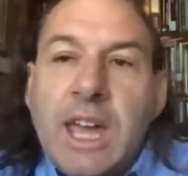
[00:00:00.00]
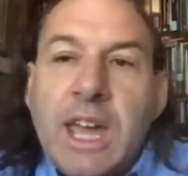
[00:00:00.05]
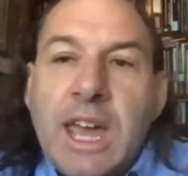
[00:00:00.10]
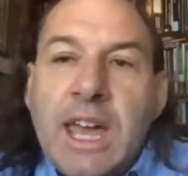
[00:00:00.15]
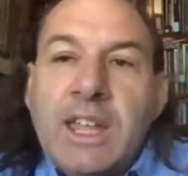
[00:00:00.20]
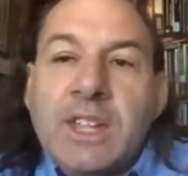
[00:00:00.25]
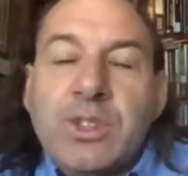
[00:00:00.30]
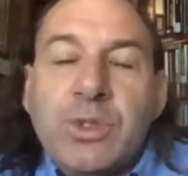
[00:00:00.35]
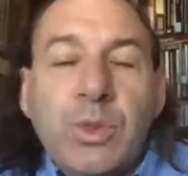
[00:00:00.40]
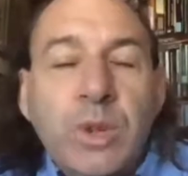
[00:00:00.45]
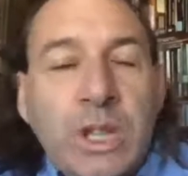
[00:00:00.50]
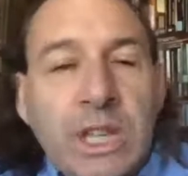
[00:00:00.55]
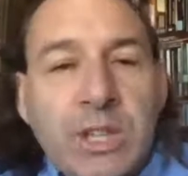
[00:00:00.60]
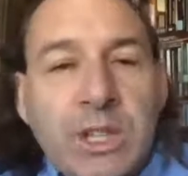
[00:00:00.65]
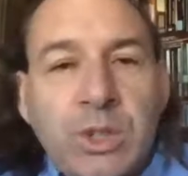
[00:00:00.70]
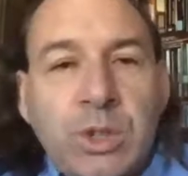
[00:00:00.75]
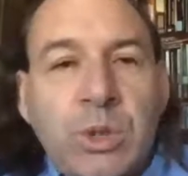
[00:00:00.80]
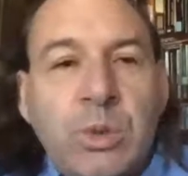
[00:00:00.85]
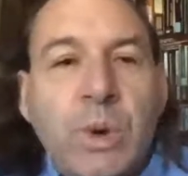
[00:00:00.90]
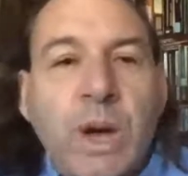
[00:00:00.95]
And it's really in
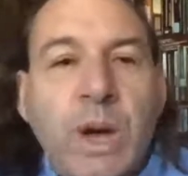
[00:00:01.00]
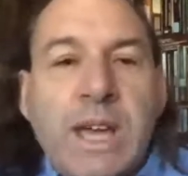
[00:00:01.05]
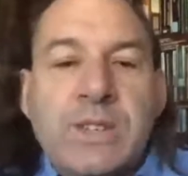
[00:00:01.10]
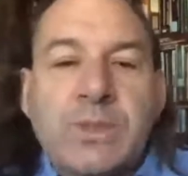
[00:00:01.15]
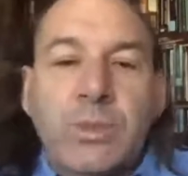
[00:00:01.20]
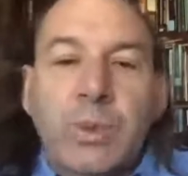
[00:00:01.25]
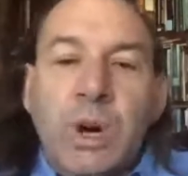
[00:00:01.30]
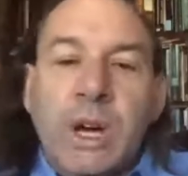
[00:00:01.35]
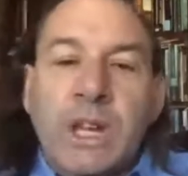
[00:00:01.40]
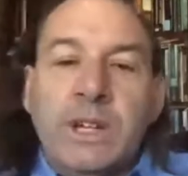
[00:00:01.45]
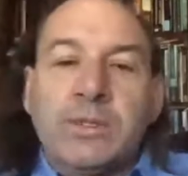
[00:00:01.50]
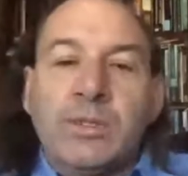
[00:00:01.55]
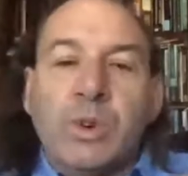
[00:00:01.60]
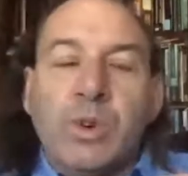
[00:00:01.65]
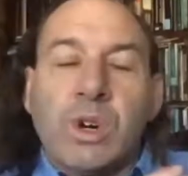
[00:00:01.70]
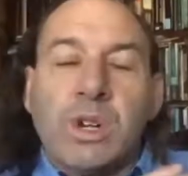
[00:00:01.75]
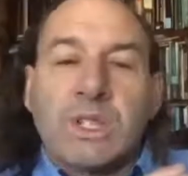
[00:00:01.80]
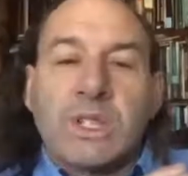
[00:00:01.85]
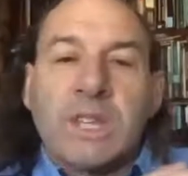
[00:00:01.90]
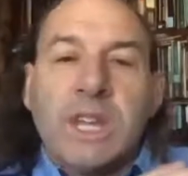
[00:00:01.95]
2 ways. One, of
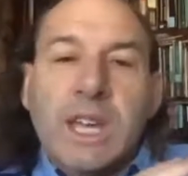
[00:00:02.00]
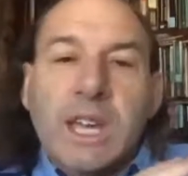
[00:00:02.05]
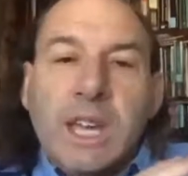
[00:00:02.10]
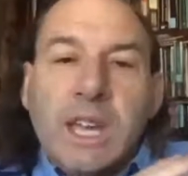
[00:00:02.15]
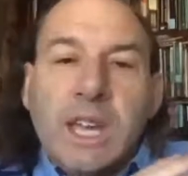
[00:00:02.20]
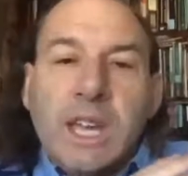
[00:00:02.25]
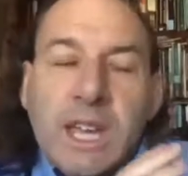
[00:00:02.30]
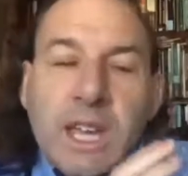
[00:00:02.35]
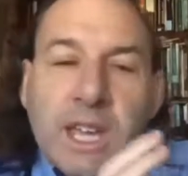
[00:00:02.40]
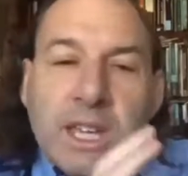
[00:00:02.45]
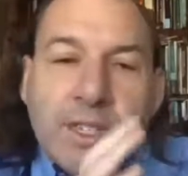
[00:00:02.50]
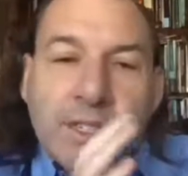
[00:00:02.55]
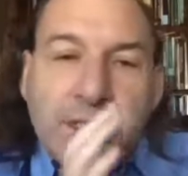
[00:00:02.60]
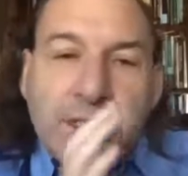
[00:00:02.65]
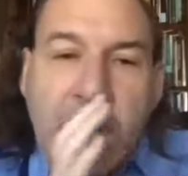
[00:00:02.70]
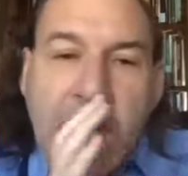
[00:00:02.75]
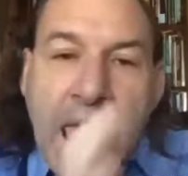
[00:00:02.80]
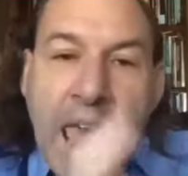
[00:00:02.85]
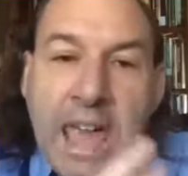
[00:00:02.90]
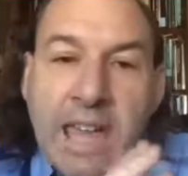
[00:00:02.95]
course, is to
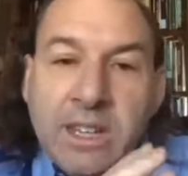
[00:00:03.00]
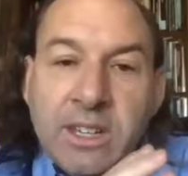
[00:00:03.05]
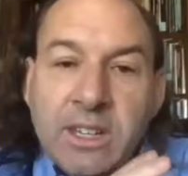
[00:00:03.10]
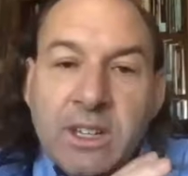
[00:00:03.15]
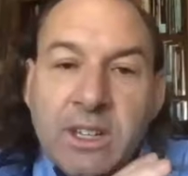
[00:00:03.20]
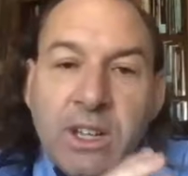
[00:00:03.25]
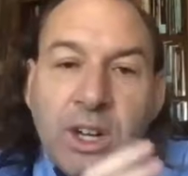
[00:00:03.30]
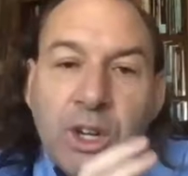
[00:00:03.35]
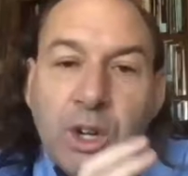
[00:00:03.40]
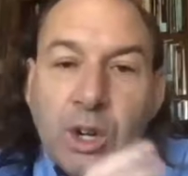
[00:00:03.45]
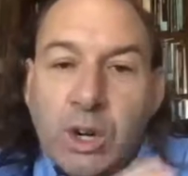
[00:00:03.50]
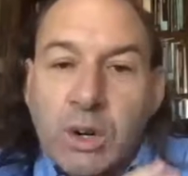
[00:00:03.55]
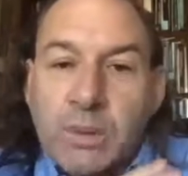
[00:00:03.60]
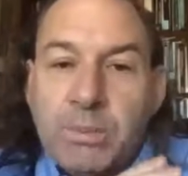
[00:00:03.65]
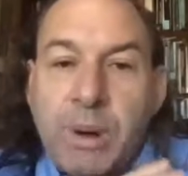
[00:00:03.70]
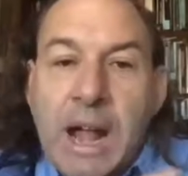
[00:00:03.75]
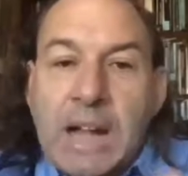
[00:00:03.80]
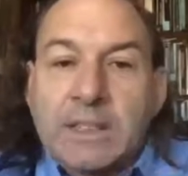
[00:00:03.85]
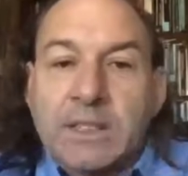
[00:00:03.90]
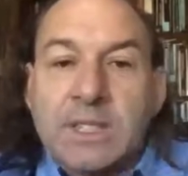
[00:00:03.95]
end a current
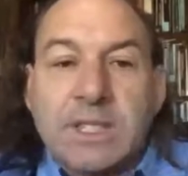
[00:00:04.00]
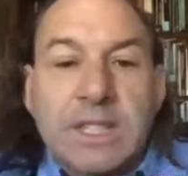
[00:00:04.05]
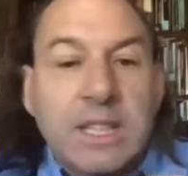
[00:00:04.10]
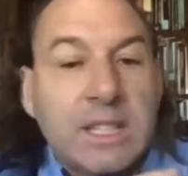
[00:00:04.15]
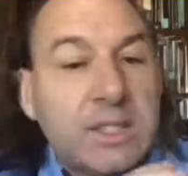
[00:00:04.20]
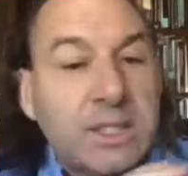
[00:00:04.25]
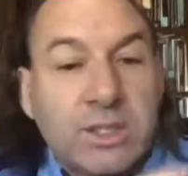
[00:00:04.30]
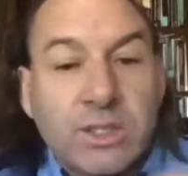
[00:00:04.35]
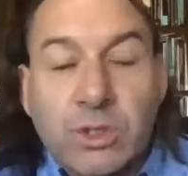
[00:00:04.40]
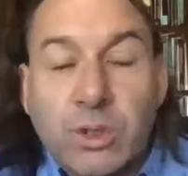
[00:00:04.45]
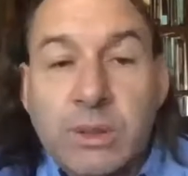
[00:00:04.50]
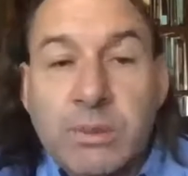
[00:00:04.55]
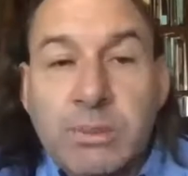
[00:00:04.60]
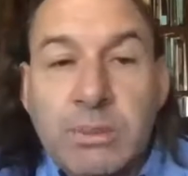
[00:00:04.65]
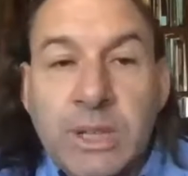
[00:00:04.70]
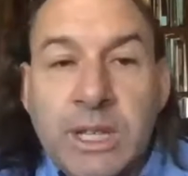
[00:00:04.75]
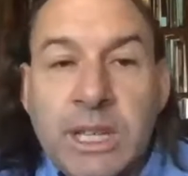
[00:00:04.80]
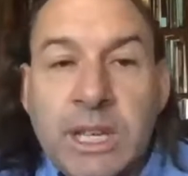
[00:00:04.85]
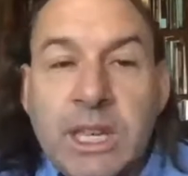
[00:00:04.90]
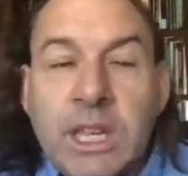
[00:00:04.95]
practice that's
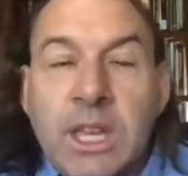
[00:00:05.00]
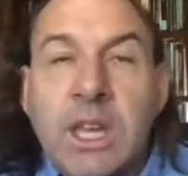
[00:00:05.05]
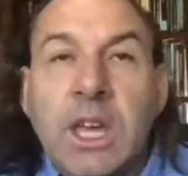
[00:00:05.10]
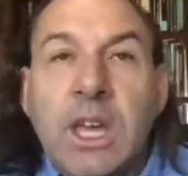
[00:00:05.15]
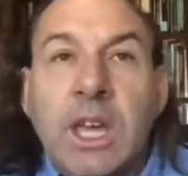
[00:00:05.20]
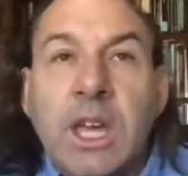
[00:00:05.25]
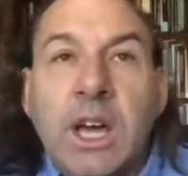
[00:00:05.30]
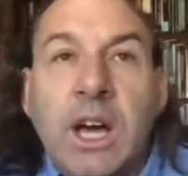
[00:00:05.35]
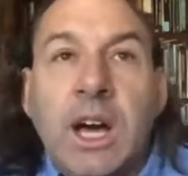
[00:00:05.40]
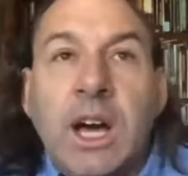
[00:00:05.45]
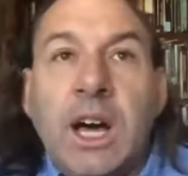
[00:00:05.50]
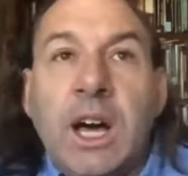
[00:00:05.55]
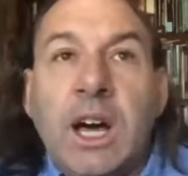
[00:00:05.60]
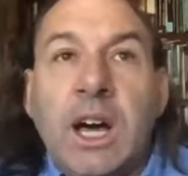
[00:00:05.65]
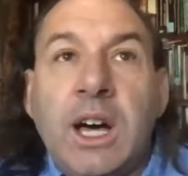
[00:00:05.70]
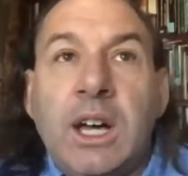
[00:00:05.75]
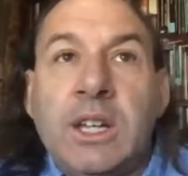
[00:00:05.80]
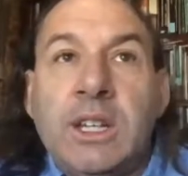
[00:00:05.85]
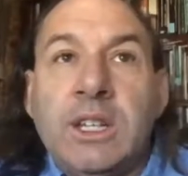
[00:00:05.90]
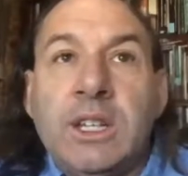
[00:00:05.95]
extremely
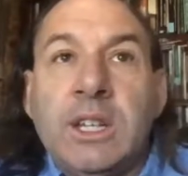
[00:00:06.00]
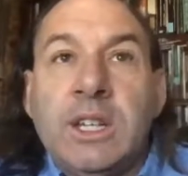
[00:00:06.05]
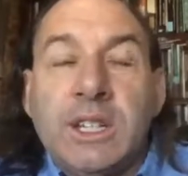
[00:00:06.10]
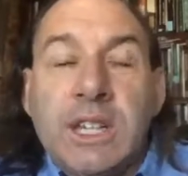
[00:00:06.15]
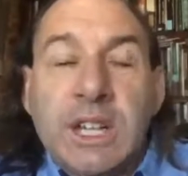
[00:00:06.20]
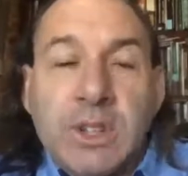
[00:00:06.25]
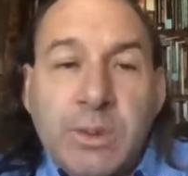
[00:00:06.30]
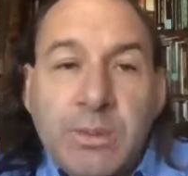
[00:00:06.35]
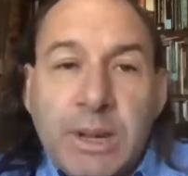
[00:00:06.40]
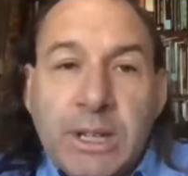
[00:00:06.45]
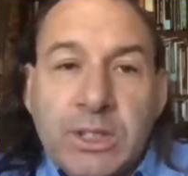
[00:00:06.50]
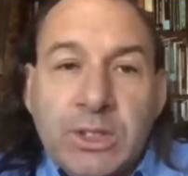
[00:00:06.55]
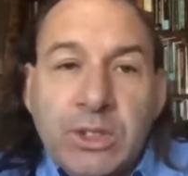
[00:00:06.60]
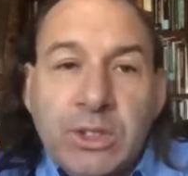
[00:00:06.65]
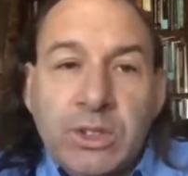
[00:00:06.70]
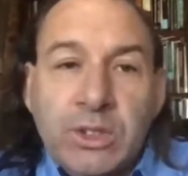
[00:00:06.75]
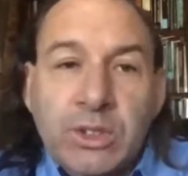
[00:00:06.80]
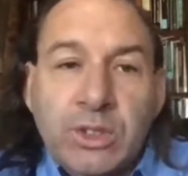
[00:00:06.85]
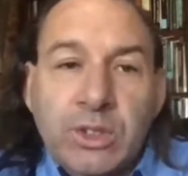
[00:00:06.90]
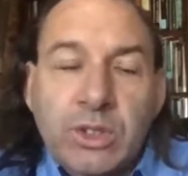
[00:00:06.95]
detrimental
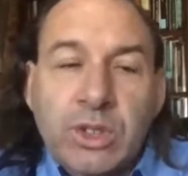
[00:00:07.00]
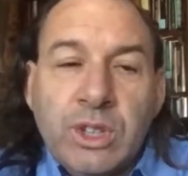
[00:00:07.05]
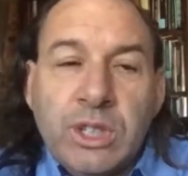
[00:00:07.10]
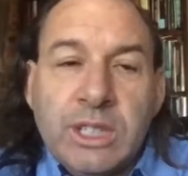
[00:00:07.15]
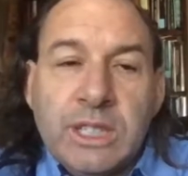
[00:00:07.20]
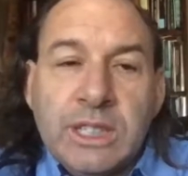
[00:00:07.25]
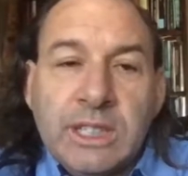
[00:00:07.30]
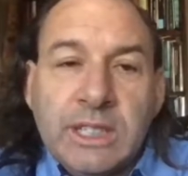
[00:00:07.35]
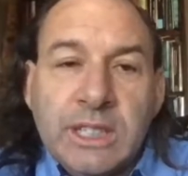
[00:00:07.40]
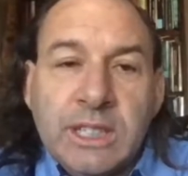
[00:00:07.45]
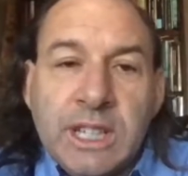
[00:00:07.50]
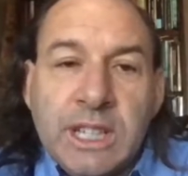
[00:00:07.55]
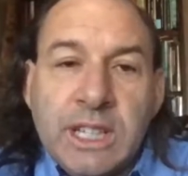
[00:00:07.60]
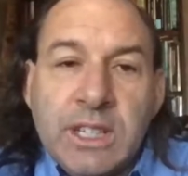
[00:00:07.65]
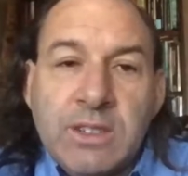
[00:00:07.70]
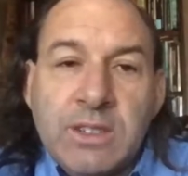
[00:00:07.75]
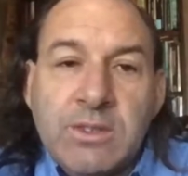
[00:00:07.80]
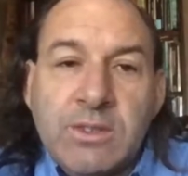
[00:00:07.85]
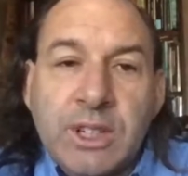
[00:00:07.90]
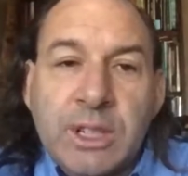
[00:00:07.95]
to the dignity
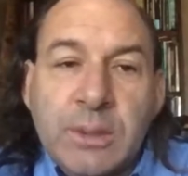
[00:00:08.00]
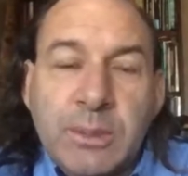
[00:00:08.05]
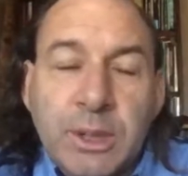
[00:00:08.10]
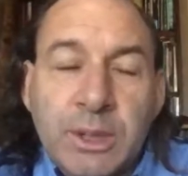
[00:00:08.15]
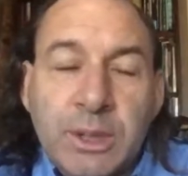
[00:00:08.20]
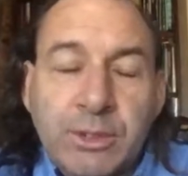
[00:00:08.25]
and fundamental